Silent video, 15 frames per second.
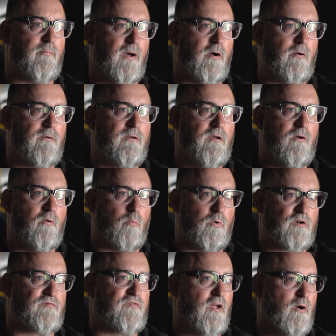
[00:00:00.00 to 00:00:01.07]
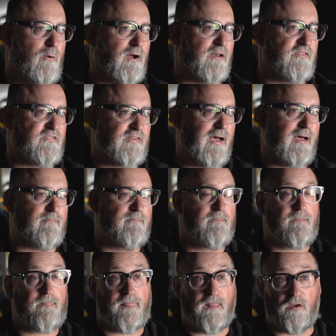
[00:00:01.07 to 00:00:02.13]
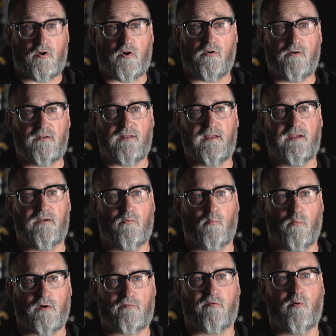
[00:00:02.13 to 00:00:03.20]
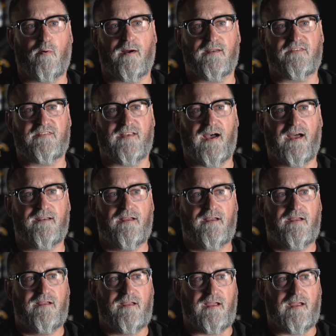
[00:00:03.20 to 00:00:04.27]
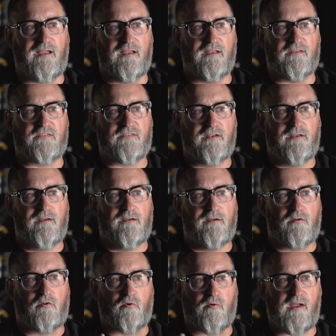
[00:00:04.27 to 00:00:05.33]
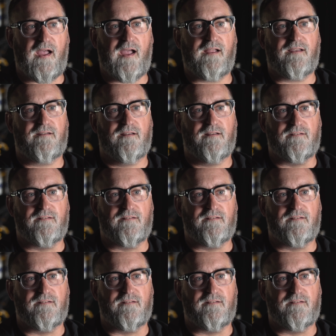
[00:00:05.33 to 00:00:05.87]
about workflow on set. Currently, workflow on set is create,